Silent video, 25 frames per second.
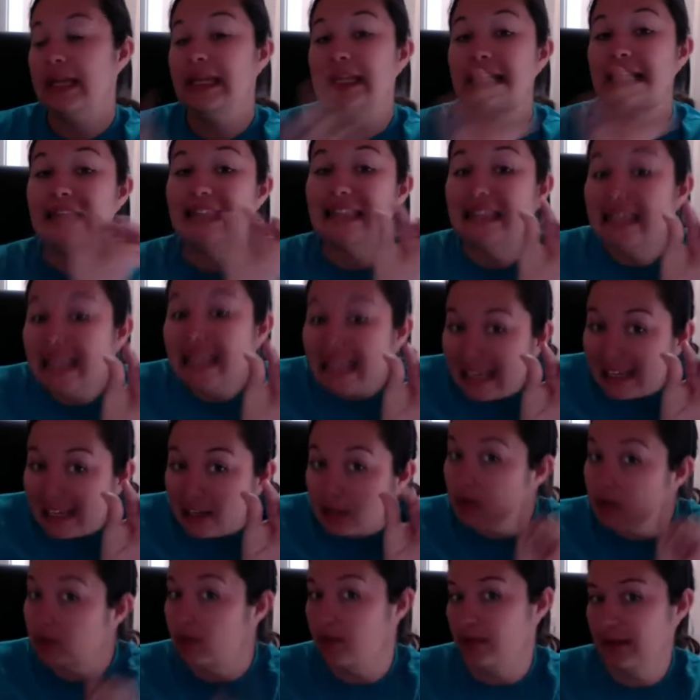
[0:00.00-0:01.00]

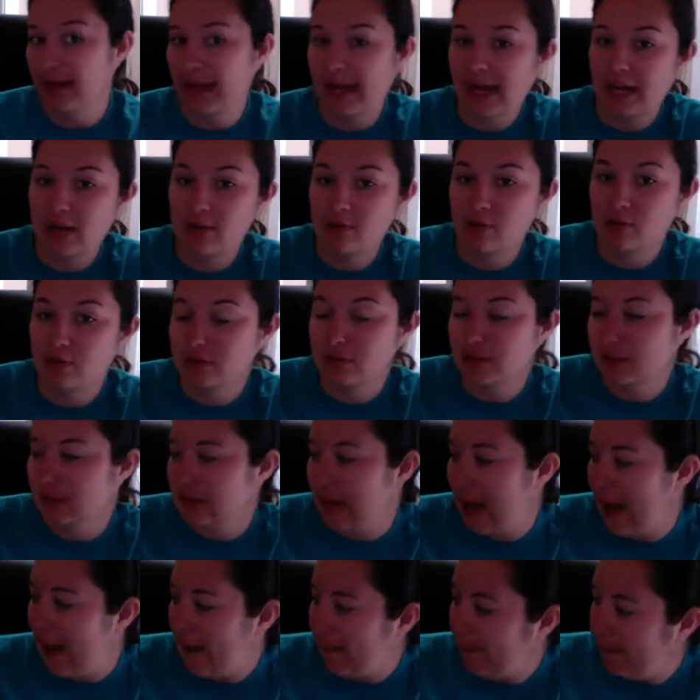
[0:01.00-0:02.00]
Little animals
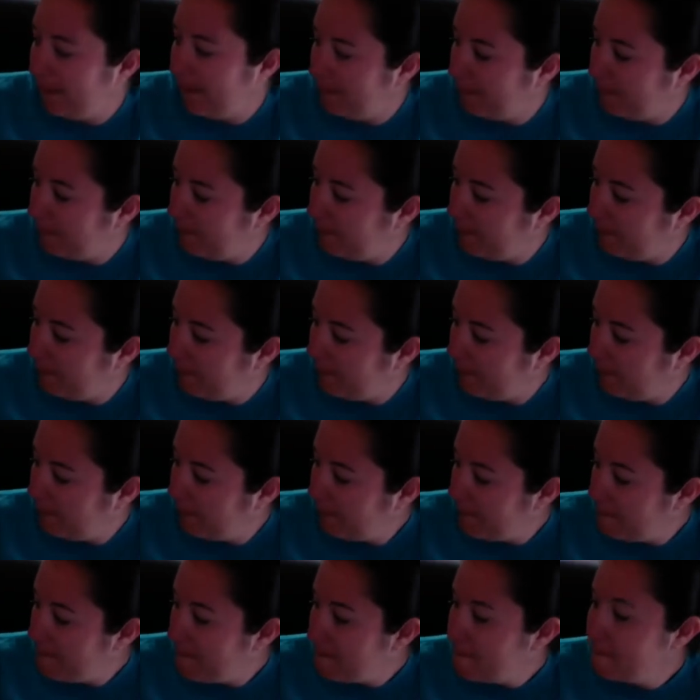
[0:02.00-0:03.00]
glow.
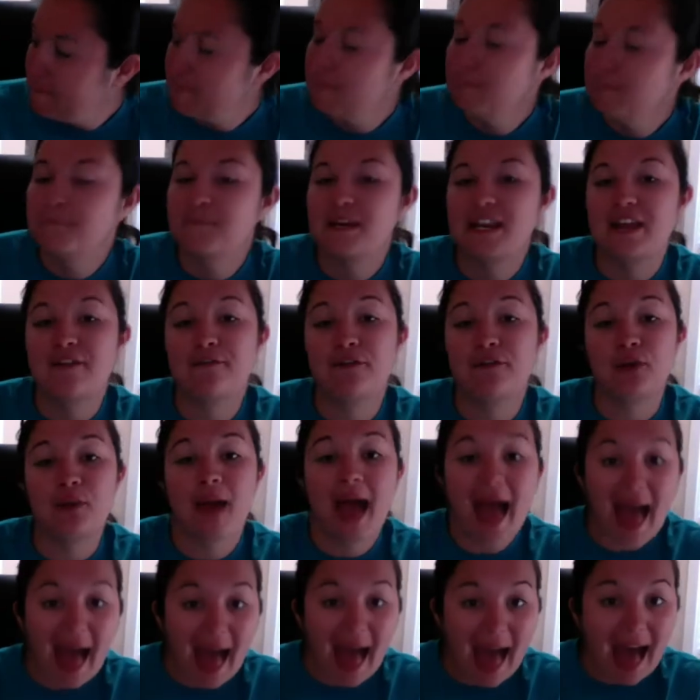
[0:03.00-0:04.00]
But if you
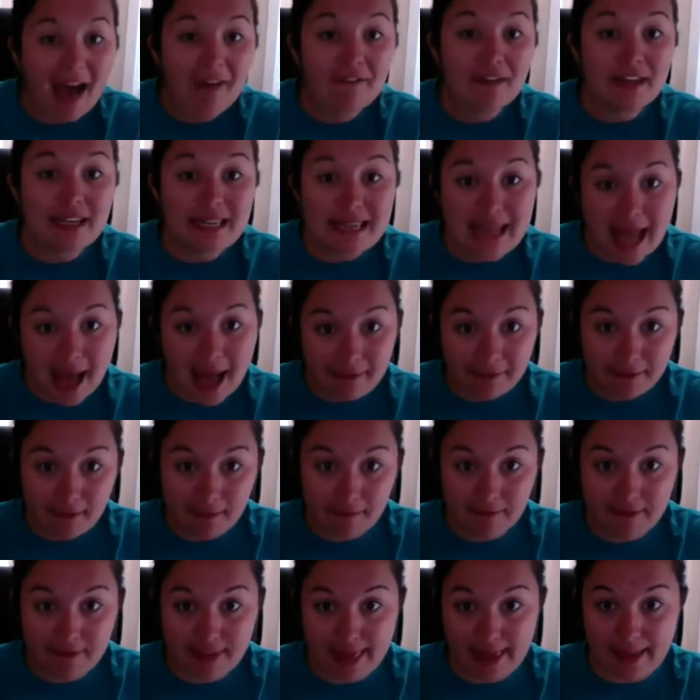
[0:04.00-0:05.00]
have
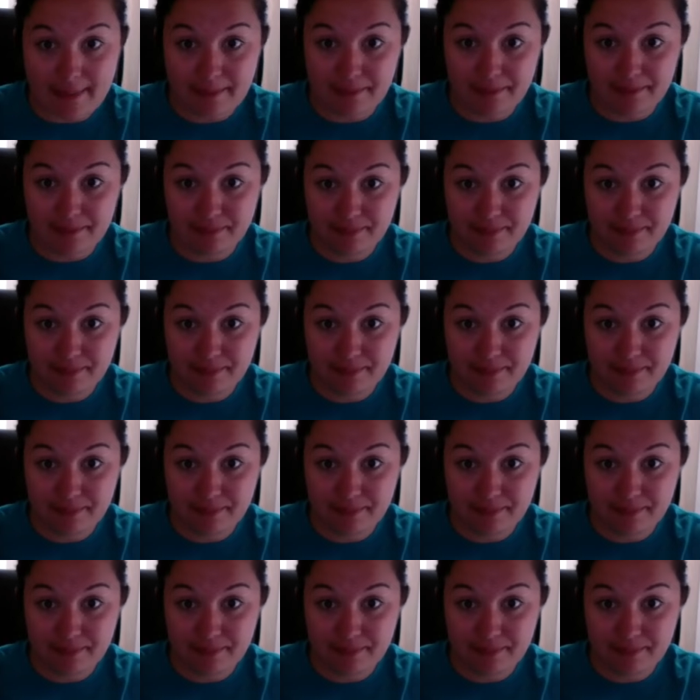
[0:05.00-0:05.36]
enough of them,